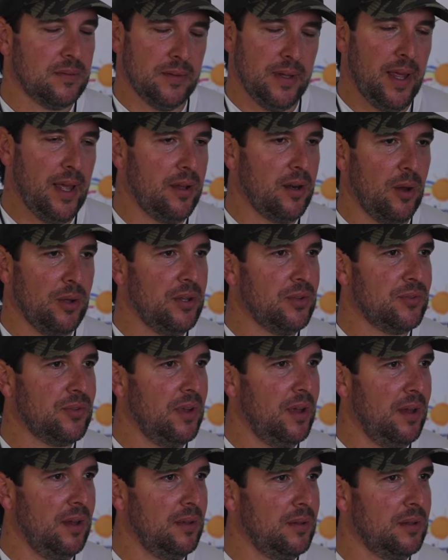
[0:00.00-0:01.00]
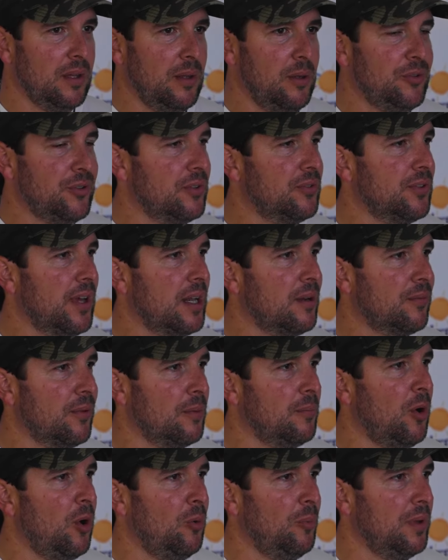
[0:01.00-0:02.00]
Yeah, no, he's excited for
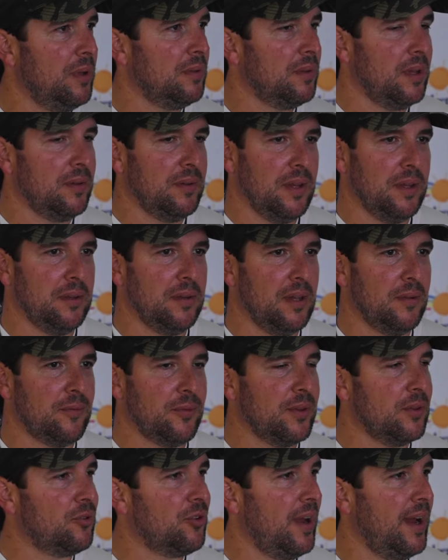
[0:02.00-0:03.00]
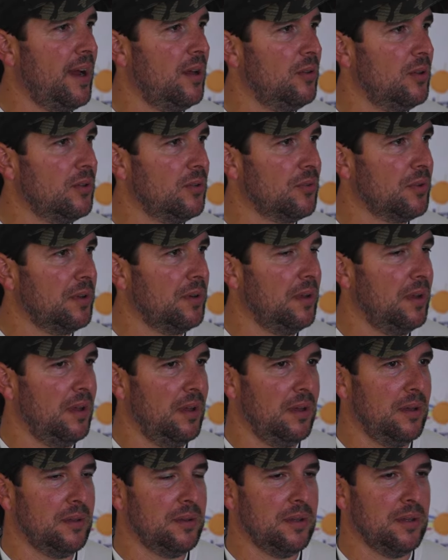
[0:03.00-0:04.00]
the moment and for the challenge, and
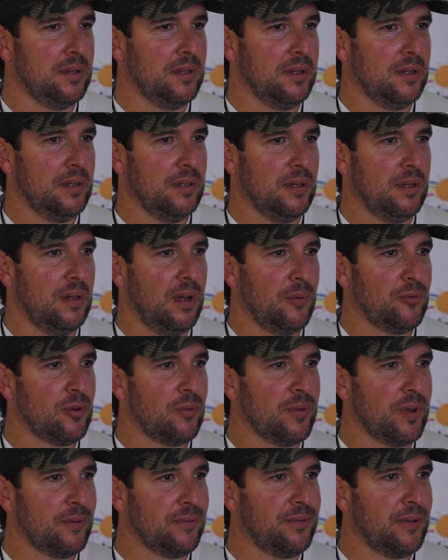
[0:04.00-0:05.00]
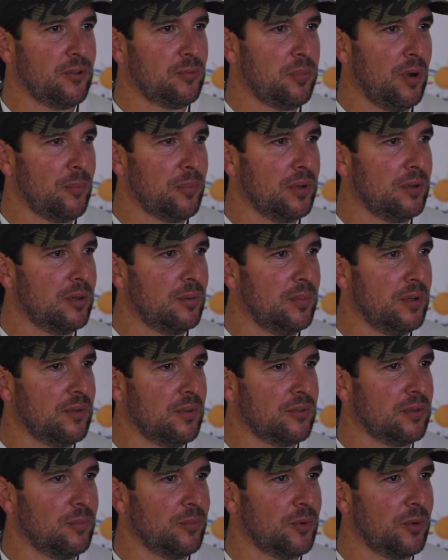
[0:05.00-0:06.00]
I was over there fist pumping a little bit
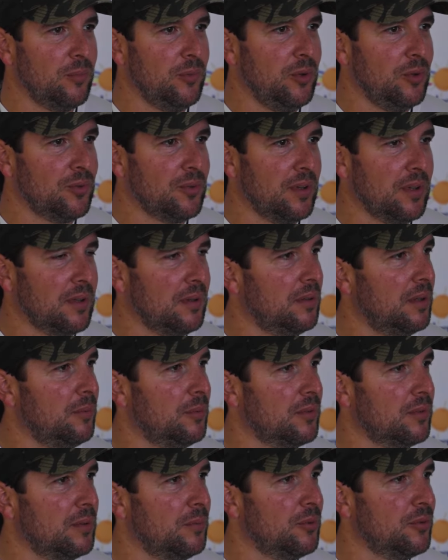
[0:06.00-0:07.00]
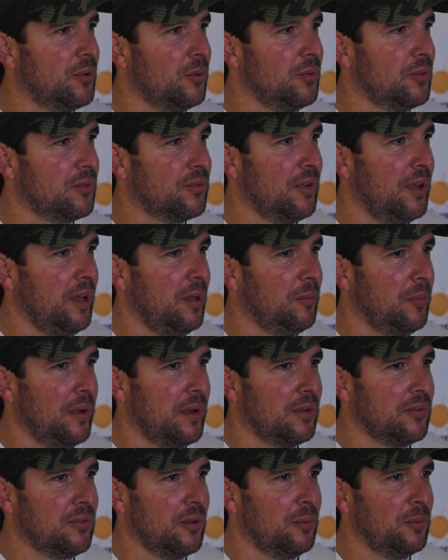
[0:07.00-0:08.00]
to some of their music, and he was doing the same,
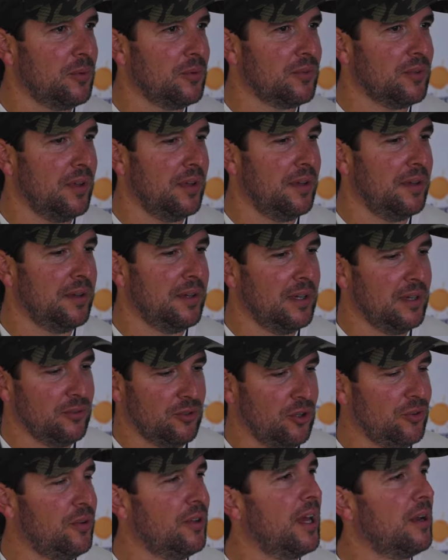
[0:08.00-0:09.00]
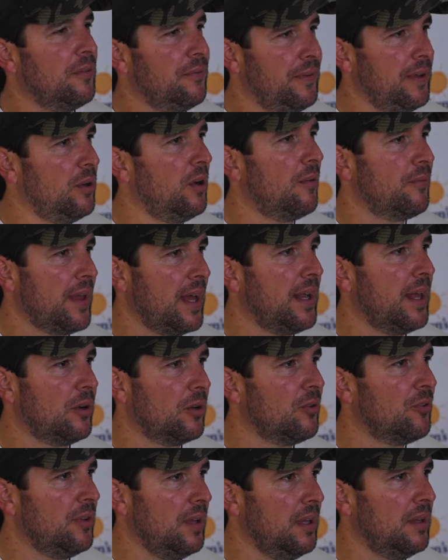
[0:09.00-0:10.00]
man. So it's good to kind of feed off that
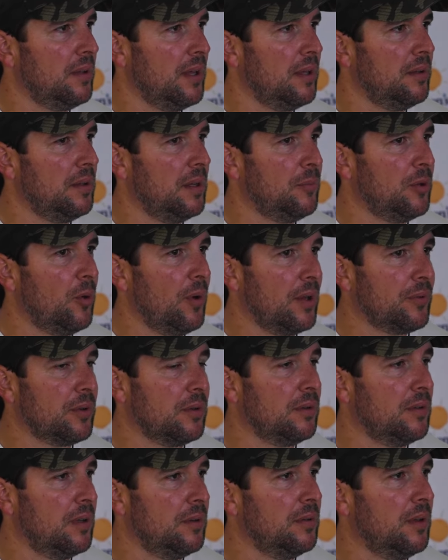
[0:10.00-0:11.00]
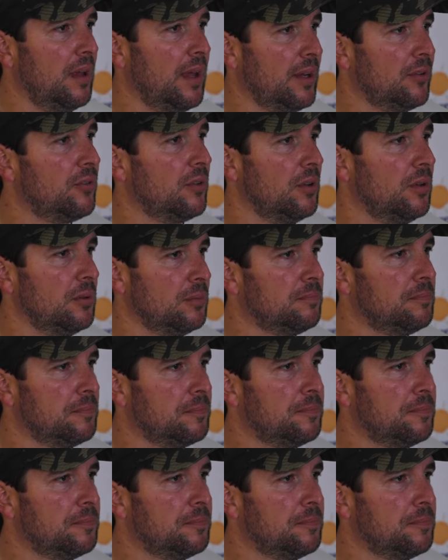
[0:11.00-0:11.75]
energy and him to go out there and execute.